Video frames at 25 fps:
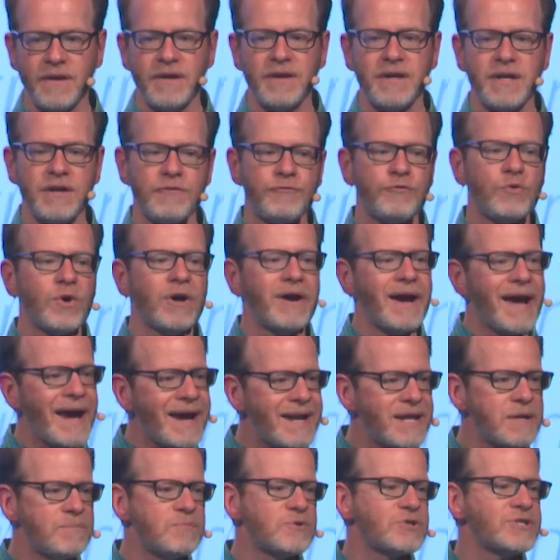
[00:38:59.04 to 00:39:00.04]
If we're
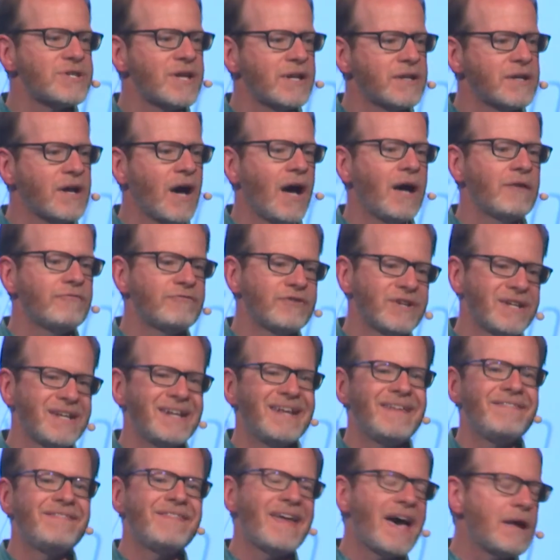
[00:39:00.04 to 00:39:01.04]
80% confident
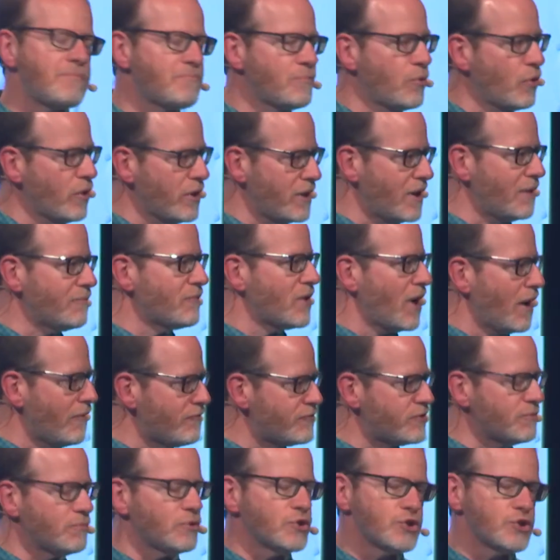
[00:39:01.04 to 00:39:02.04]
at that point, I'm comfortable